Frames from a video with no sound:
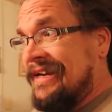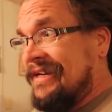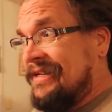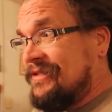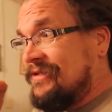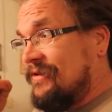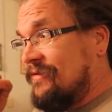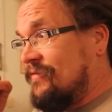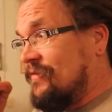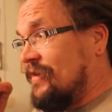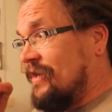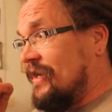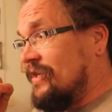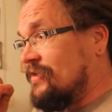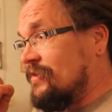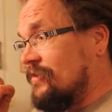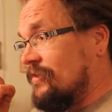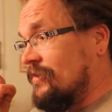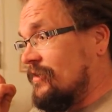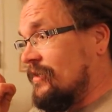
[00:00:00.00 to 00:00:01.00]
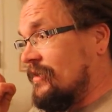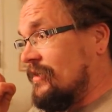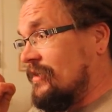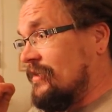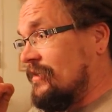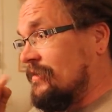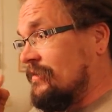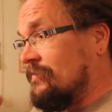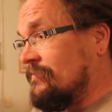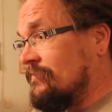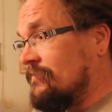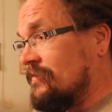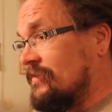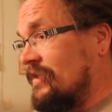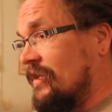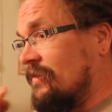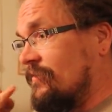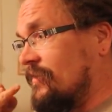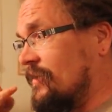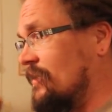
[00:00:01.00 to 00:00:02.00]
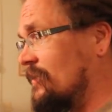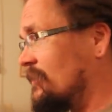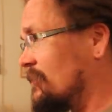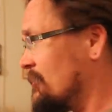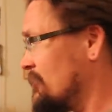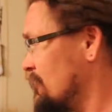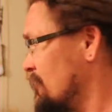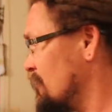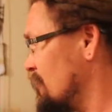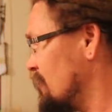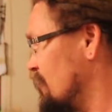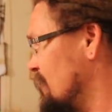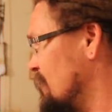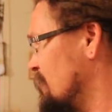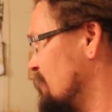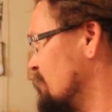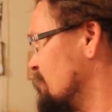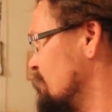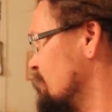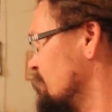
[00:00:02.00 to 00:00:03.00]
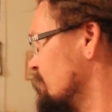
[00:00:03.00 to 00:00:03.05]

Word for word: So if you got your uh, salvia, um,